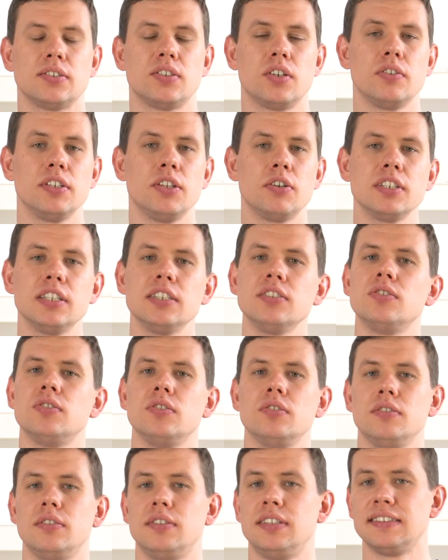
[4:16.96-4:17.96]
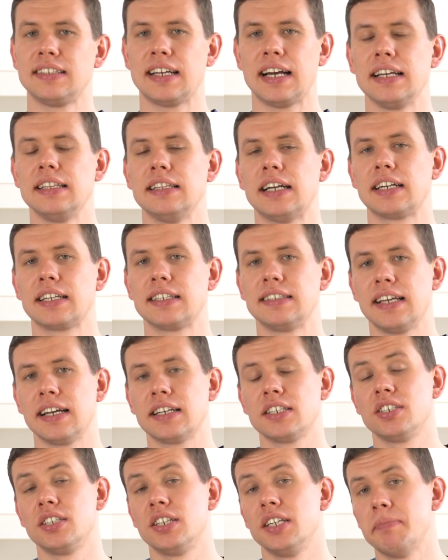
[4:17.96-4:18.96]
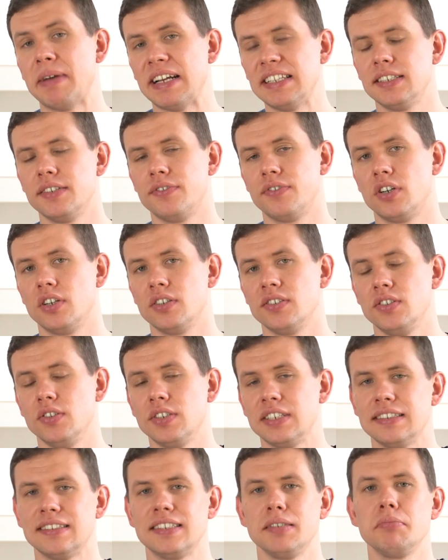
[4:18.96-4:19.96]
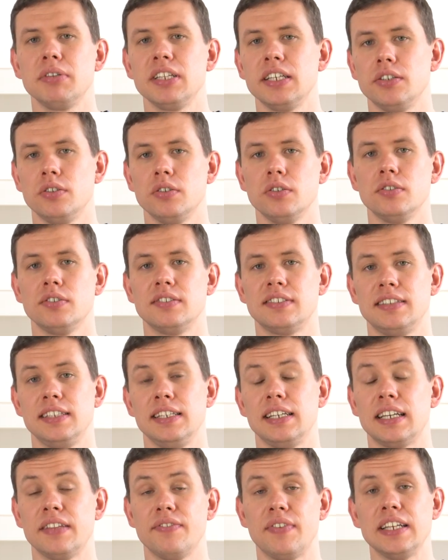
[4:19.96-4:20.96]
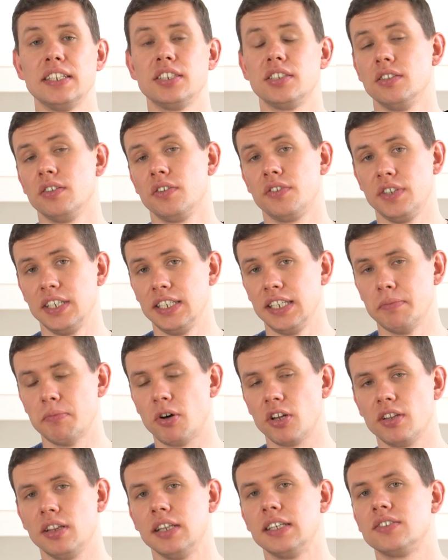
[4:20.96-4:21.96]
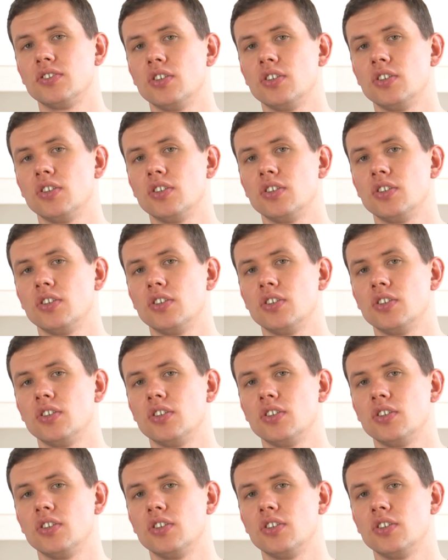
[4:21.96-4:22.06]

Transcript: So in order to design architecture in Metaverse, you can simply use the conventional 3D modeling